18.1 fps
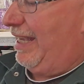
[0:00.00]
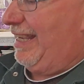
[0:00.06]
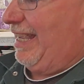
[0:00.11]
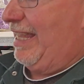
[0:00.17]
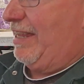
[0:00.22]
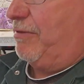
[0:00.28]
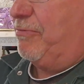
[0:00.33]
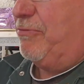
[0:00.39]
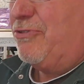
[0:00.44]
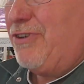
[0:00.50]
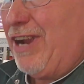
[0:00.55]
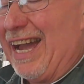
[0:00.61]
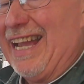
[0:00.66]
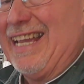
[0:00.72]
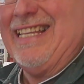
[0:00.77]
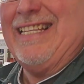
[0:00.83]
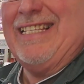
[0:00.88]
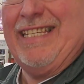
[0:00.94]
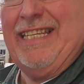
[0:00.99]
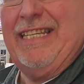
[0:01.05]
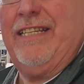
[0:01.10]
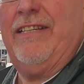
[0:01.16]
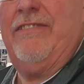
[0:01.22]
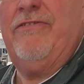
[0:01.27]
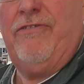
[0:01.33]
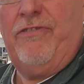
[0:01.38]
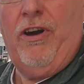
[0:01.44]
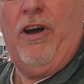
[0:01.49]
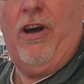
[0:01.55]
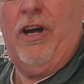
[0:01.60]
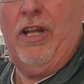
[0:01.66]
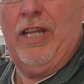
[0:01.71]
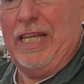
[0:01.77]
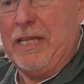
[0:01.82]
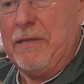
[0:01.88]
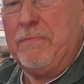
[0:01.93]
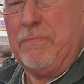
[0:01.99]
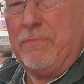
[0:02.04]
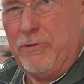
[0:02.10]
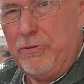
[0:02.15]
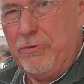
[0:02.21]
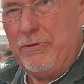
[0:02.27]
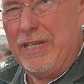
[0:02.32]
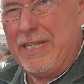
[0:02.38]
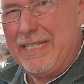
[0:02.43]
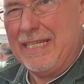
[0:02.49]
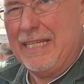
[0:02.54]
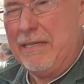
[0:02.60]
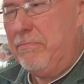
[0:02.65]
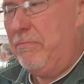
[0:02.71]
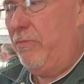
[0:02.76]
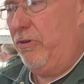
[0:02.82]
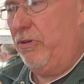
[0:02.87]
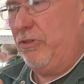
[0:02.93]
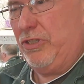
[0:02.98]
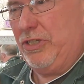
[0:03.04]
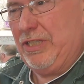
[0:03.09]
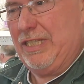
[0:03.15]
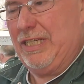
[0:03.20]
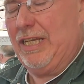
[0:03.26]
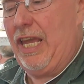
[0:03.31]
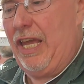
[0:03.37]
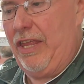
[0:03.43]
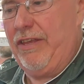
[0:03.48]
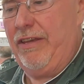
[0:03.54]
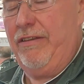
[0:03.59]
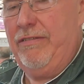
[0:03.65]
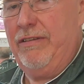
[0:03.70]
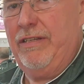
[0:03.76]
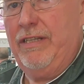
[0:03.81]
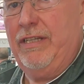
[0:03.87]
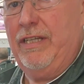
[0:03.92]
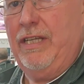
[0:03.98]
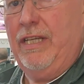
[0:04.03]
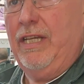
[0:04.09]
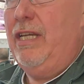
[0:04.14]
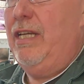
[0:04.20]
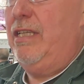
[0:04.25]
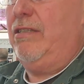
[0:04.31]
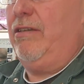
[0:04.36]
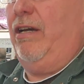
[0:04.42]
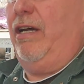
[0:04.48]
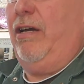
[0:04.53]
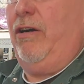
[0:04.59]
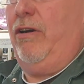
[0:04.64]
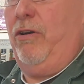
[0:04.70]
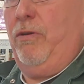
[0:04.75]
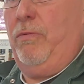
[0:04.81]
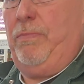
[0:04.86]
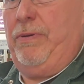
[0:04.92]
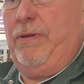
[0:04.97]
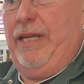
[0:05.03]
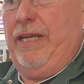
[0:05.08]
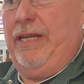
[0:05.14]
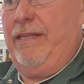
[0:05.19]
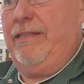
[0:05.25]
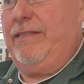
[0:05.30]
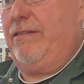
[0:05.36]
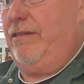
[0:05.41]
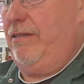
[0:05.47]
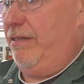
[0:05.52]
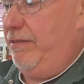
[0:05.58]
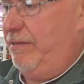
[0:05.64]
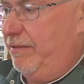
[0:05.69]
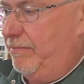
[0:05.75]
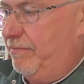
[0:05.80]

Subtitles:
get them rising and falling pretty much together. So I open it, so it